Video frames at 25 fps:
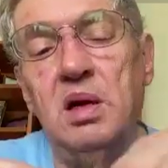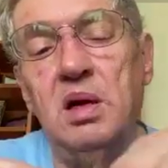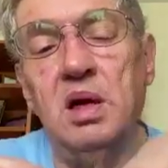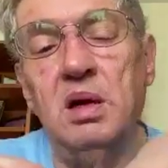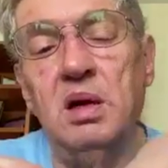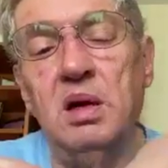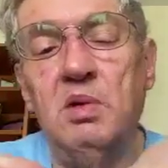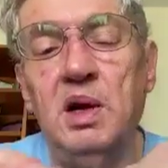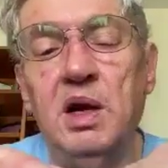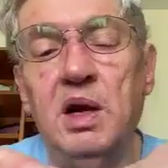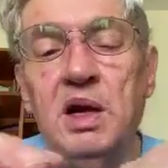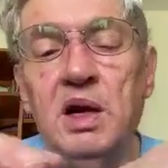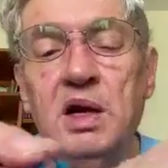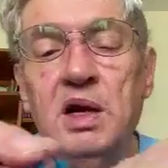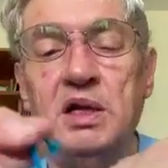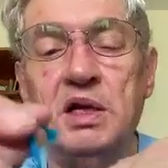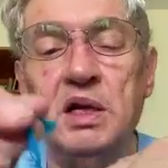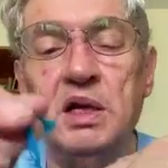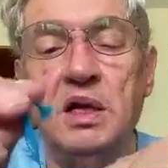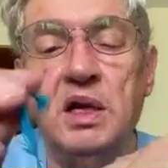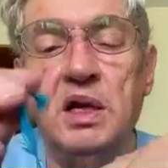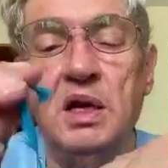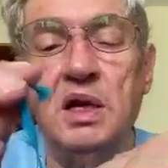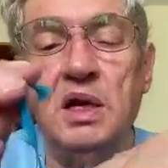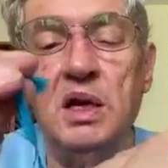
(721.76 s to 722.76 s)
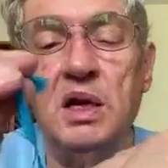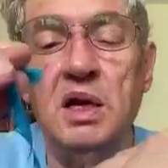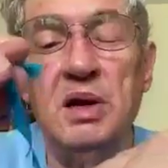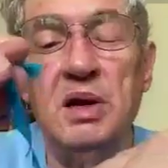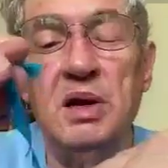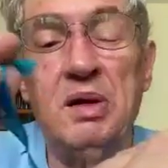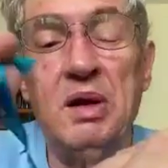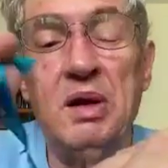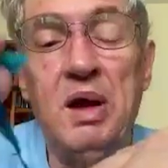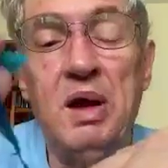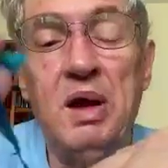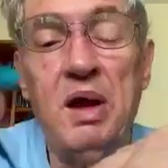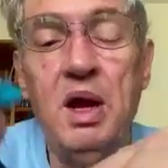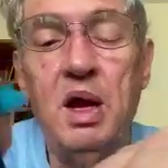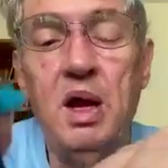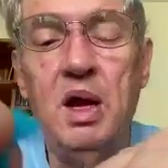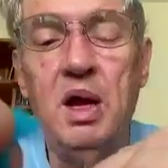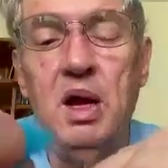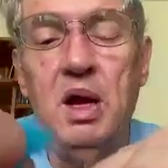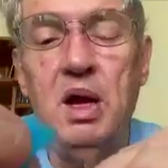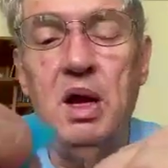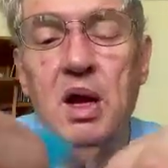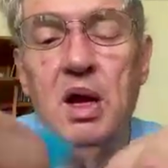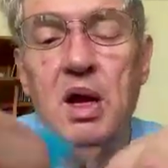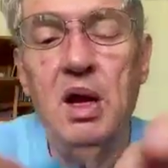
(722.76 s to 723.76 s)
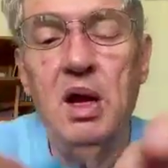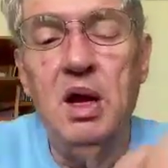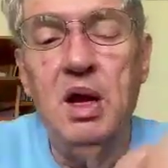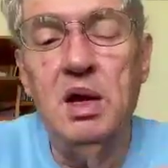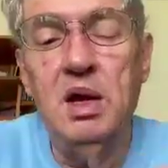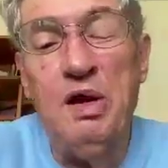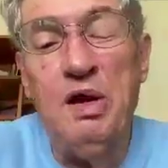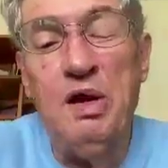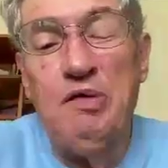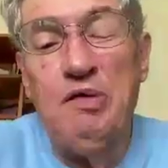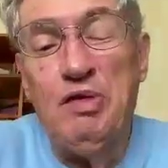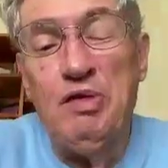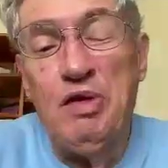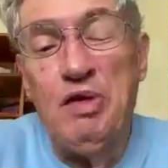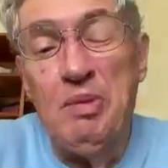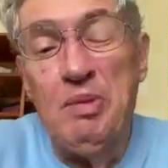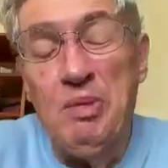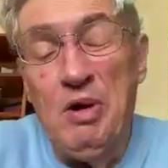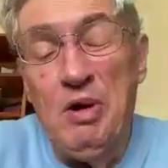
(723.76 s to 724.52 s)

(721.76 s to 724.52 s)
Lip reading: And when I get to enough of